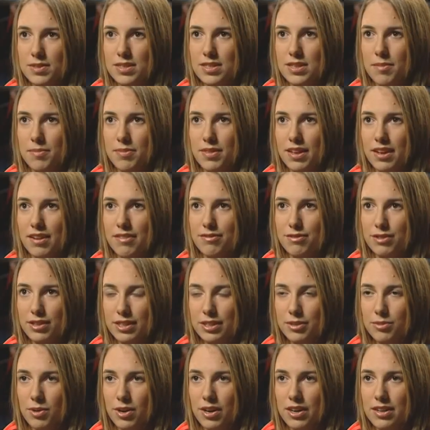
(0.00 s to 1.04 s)
something I've
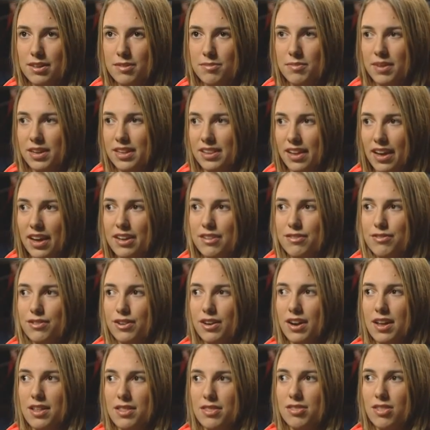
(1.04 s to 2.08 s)
really wanted in my life
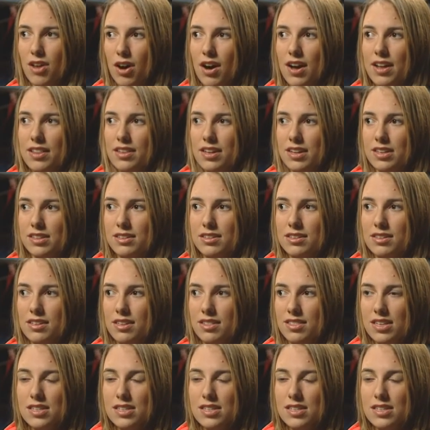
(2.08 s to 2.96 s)
or I thought, like,